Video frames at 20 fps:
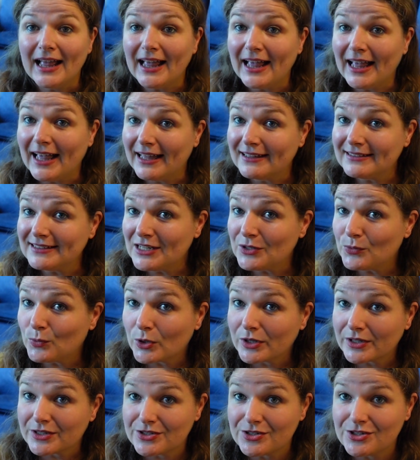and it
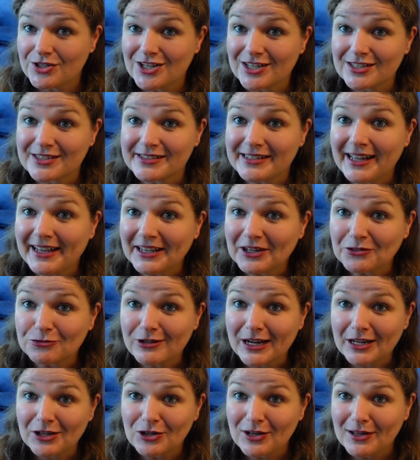works just like a
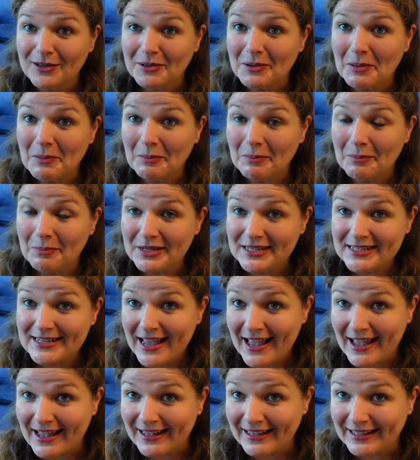regular
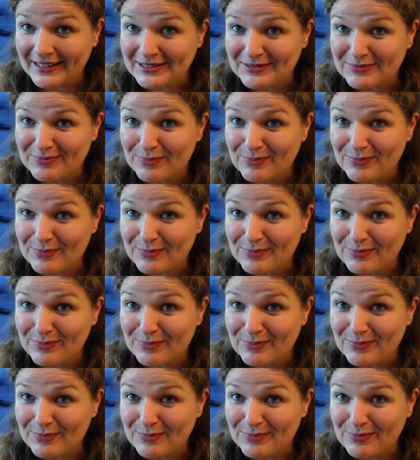bidet.